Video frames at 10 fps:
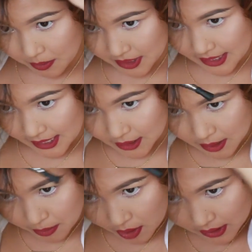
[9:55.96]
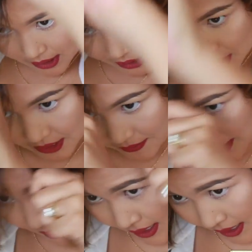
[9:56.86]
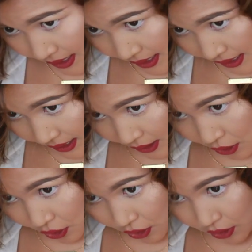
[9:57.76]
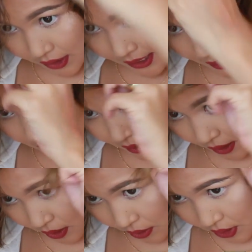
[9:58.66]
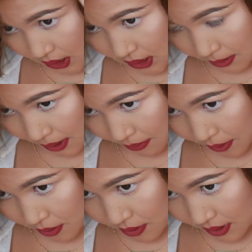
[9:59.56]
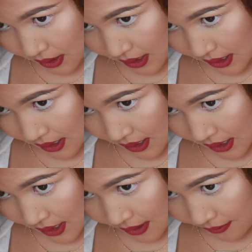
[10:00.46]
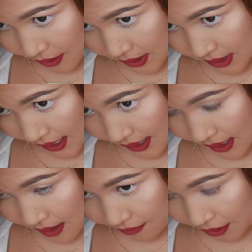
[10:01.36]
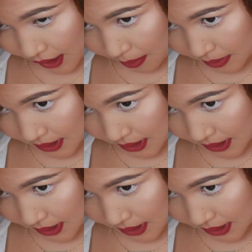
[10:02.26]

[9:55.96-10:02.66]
I'm going to take a small section of it and curl it closest to my root for a couple